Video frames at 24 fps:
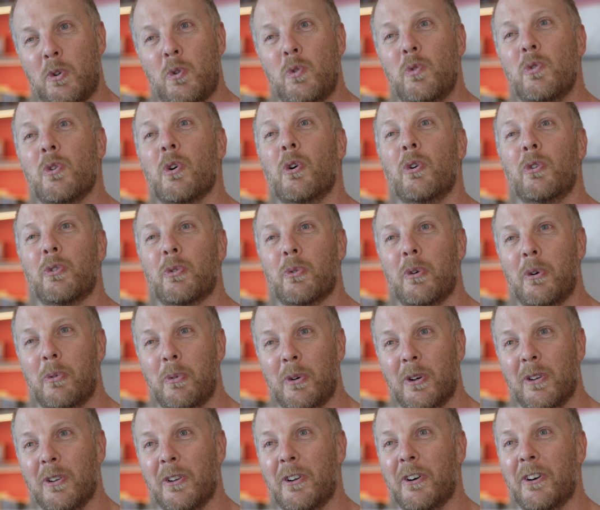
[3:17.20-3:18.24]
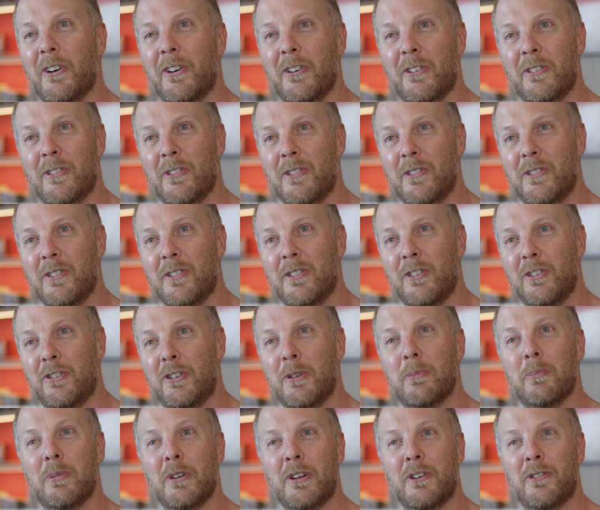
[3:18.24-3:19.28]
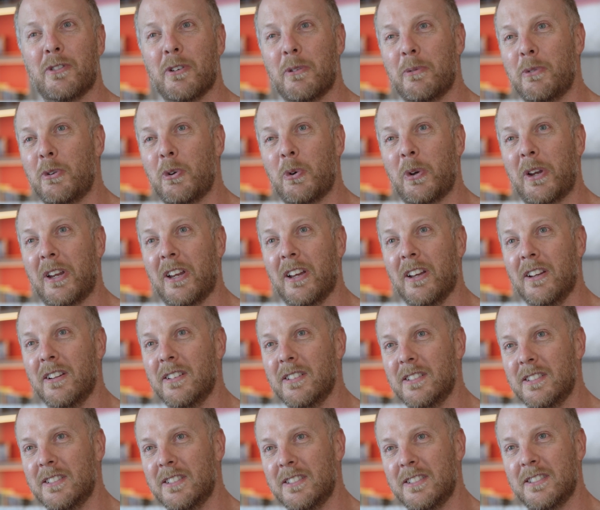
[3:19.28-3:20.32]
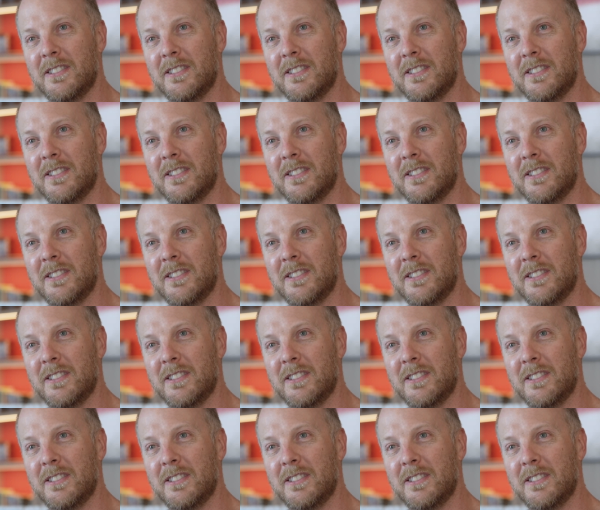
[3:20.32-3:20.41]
Who knows what we'll learn simply from doing it?